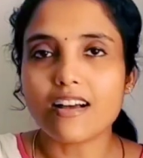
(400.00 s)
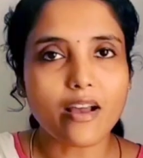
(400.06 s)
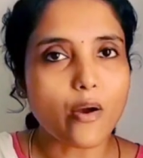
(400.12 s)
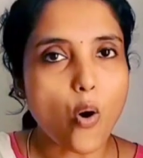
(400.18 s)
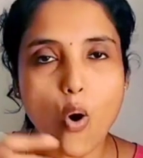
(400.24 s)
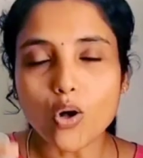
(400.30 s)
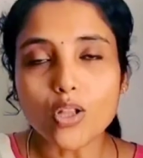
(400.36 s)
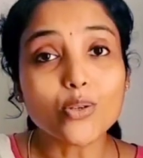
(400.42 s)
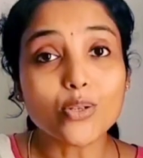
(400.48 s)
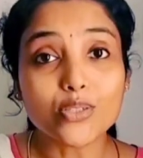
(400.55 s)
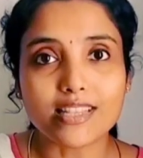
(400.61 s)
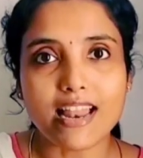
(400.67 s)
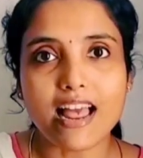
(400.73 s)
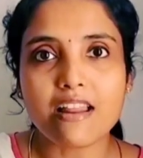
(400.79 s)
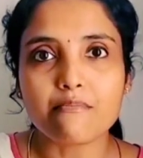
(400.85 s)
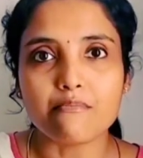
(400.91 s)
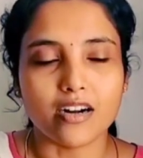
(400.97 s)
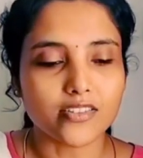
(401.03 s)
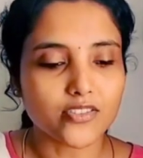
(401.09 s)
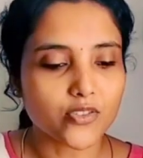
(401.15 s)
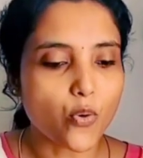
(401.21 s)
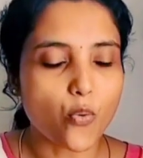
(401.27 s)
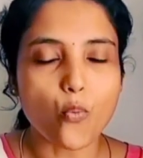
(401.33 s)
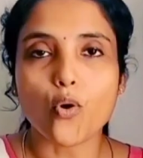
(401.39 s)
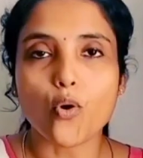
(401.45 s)
all those landmarks,
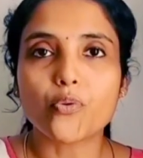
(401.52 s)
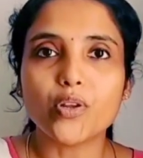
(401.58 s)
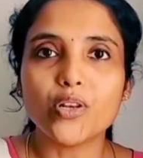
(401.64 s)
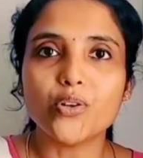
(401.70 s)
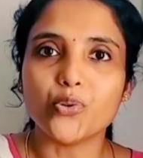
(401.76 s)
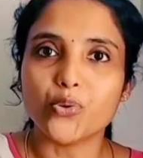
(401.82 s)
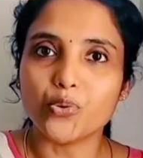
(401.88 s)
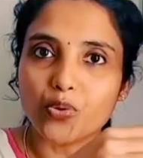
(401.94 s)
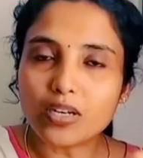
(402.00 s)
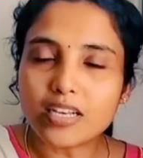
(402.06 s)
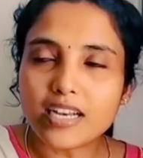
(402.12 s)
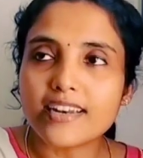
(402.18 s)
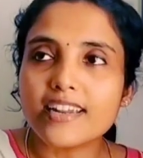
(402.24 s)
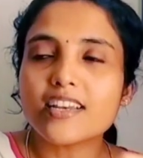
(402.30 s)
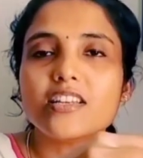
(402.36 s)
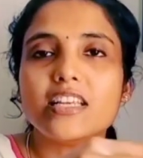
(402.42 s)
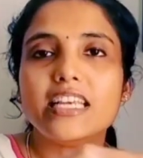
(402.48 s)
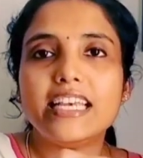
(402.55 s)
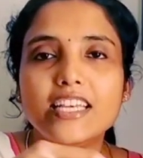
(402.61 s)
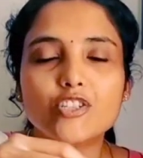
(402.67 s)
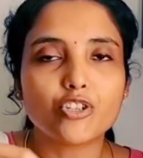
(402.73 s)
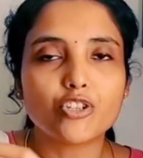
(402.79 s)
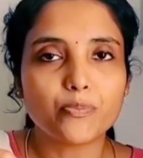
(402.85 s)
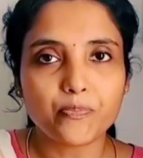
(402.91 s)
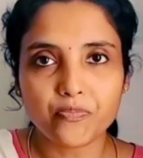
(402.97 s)
what will you do? You'll connect
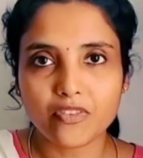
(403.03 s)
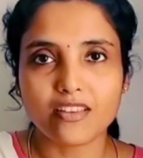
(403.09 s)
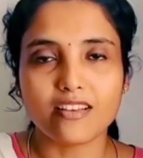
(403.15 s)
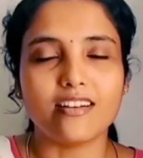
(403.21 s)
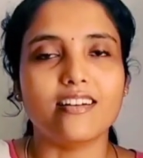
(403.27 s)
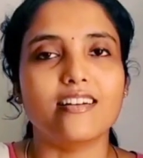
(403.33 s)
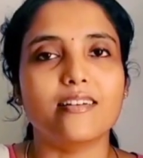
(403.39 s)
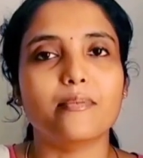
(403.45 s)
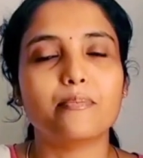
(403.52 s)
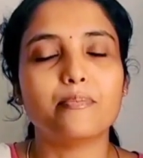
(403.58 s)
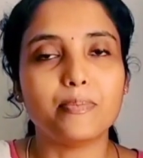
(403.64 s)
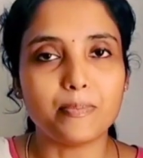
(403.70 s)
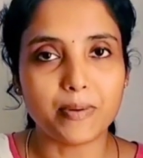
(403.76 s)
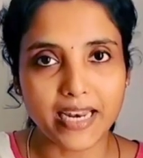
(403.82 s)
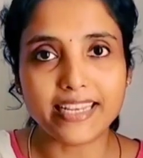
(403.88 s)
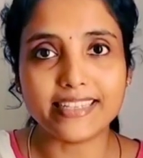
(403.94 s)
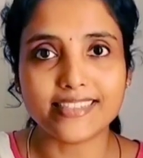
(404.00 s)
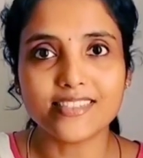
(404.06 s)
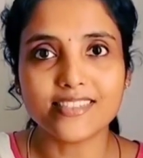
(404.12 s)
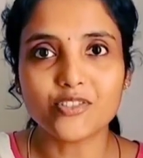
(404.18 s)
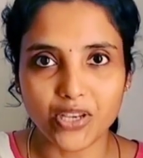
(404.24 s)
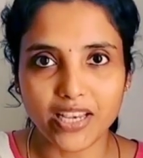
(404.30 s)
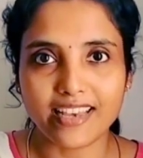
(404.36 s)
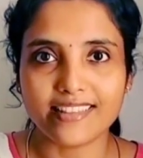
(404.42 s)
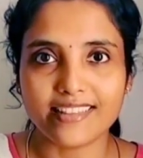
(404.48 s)
each places
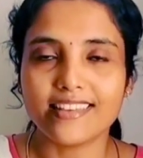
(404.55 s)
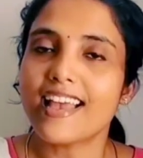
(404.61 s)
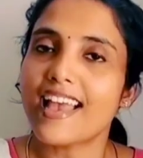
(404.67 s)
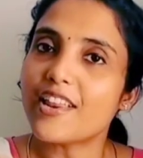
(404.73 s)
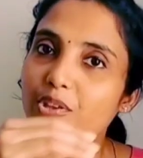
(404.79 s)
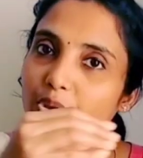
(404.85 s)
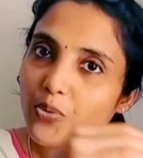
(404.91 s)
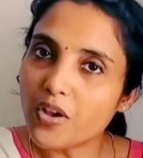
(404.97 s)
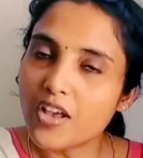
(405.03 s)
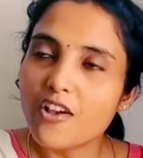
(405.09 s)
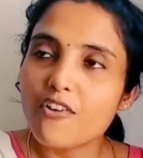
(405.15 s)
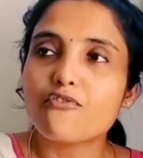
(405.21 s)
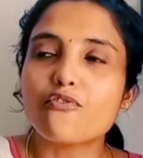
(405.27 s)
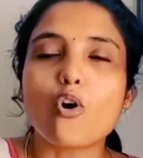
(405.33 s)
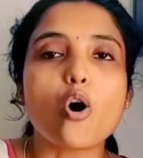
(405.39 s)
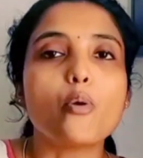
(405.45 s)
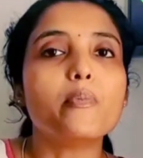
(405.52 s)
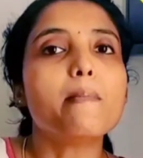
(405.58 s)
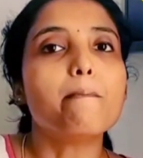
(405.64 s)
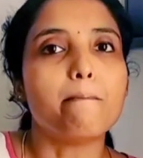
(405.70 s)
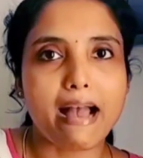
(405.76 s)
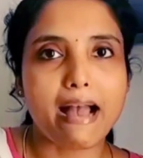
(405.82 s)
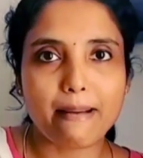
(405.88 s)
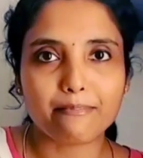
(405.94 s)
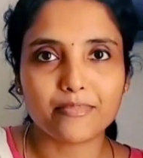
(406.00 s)
together and you form a
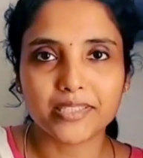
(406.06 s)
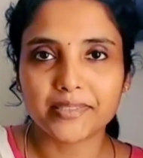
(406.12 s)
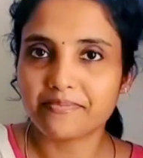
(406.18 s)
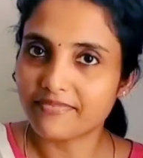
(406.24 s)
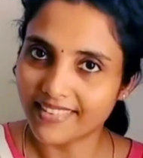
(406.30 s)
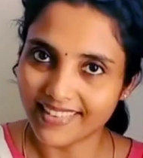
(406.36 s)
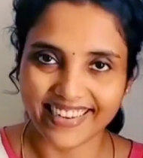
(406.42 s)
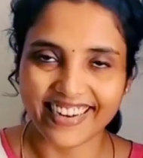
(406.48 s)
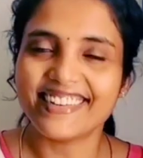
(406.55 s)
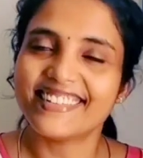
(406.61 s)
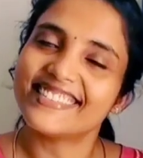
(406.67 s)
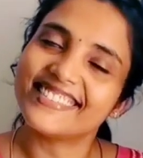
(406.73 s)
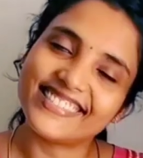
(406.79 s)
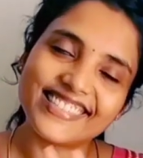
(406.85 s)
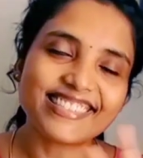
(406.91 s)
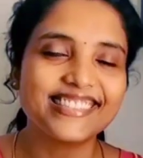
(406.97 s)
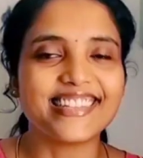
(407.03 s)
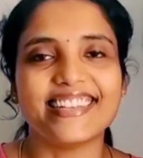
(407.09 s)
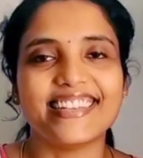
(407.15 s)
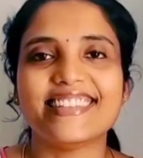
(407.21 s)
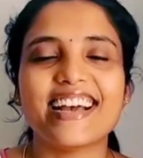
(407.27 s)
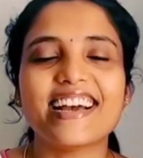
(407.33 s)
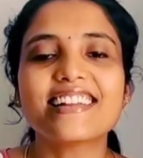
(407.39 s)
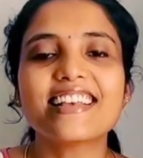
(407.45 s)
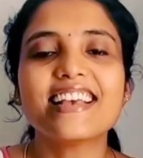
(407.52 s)
map, right? Just like
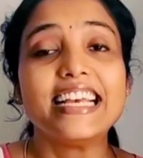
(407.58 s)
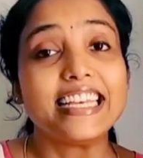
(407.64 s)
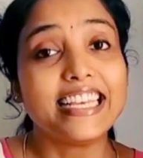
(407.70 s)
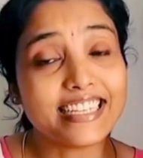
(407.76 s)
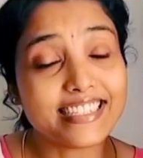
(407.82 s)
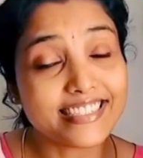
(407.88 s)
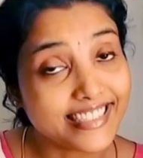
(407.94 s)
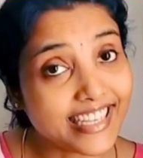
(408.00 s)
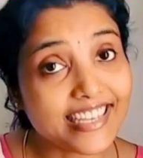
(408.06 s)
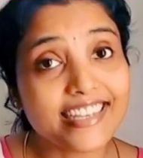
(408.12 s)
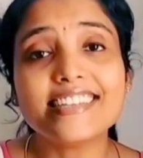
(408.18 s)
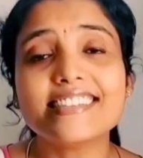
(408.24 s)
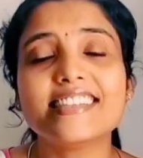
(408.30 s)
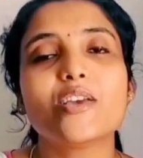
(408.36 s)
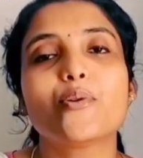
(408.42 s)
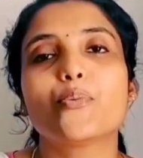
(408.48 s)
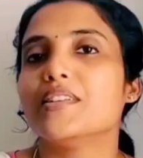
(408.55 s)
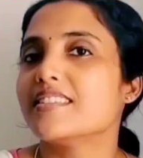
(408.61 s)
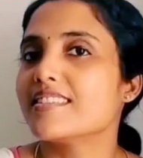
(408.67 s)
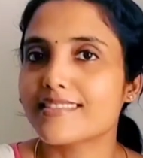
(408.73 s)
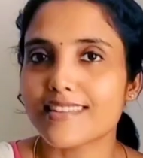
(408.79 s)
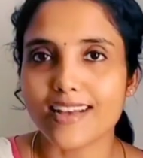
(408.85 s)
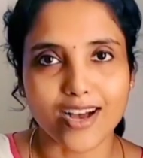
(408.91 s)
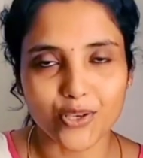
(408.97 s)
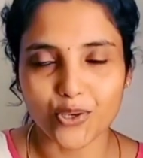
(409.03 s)
that, here DNA sequences
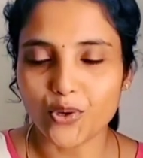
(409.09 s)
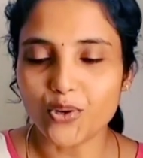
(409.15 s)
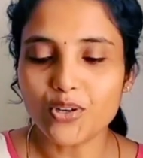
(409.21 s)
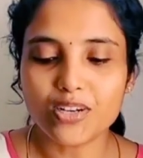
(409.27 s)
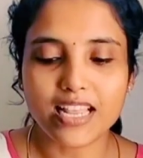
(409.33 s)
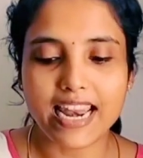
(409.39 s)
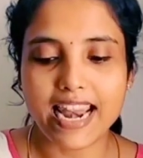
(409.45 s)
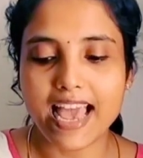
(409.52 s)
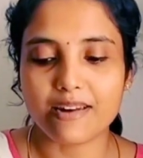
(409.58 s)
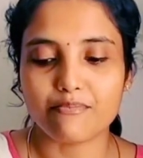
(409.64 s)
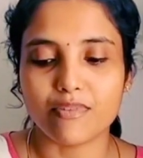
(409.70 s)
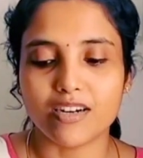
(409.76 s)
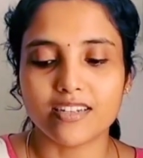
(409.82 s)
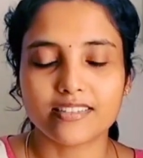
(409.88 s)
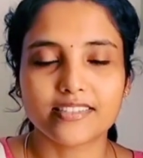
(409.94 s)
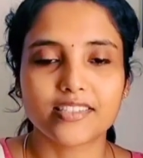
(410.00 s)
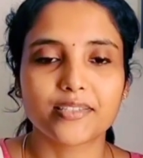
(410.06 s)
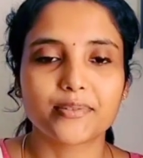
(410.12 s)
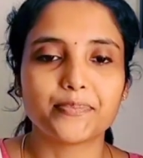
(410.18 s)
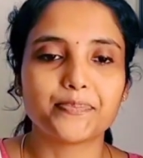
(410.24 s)
are your landmarks.